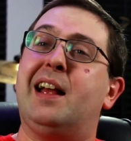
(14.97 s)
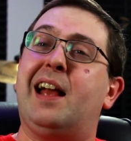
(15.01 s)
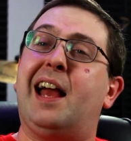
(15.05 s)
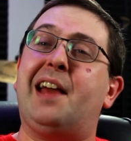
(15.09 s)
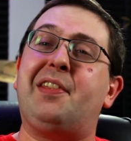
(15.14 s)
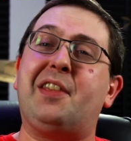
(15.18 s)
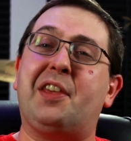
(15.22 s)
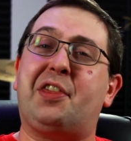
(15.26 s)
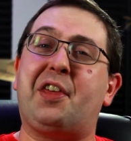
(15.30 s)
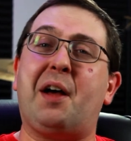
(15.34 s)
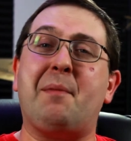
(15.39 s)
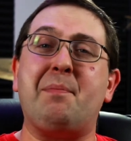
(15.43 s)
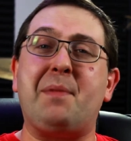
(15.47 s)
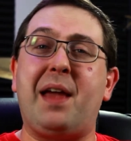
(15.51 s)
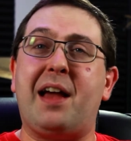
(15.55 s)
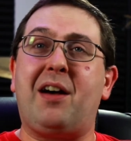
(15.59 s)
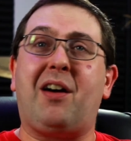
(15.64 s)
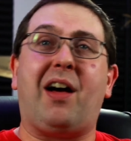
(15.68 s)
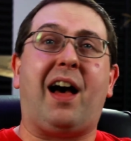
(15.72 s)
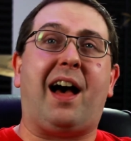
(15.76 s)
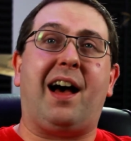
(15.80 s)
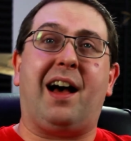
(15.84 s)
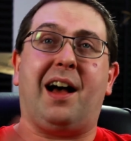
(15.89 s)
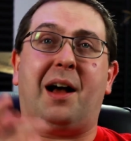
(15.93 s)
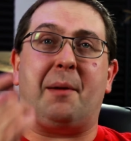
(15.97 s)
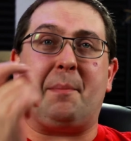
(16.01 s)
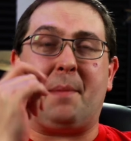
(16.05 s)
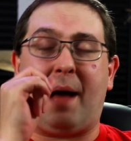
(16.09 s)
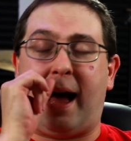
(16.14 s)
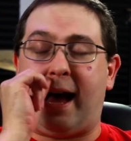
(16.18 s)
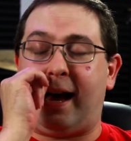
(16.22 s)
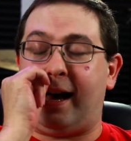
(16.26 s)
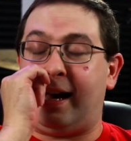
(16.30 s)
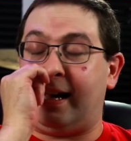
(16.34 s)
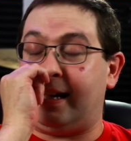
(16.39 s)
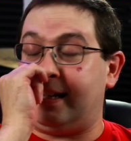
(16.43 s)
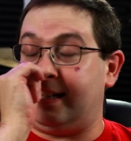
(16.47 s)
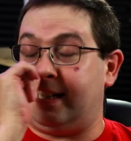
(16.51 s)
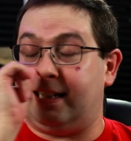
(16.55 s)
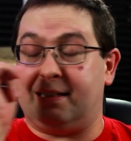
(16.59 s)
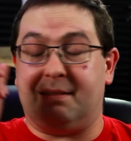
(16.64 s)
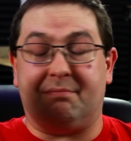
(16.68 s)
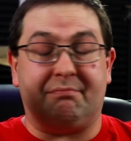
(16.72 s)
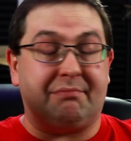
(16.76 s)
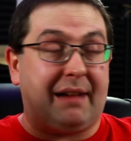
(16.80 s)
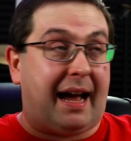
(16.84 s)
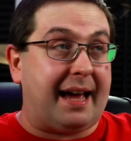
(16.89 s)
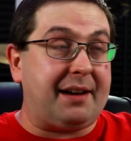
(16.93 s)
In the thumbnail,
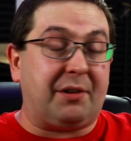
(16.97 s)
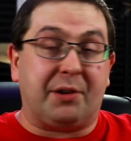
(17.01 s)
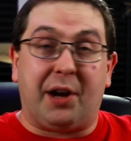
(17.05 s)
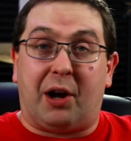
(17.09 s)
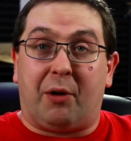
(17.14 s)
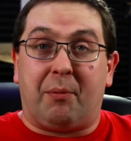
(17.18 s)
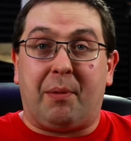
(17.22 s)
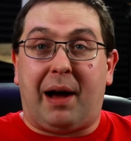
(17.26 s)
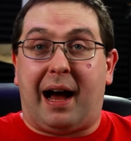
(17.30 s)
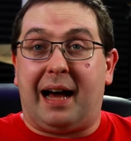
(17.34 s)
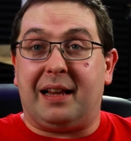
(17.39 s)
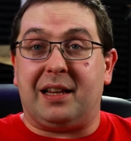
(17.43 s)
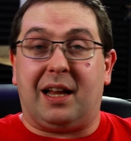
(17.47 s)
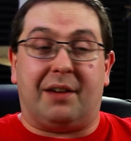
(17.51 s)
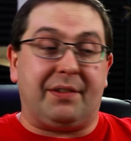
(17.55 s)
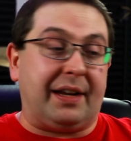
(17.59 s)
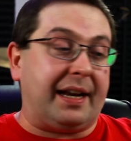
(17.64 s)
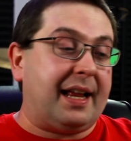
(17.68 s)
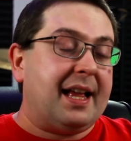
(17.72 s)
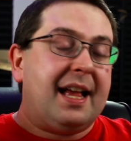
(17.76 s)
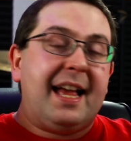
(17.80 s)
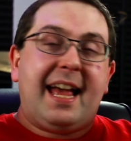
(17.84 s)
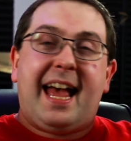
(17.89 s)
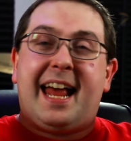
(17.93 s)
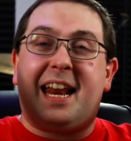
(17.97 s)
I don't know. I love it.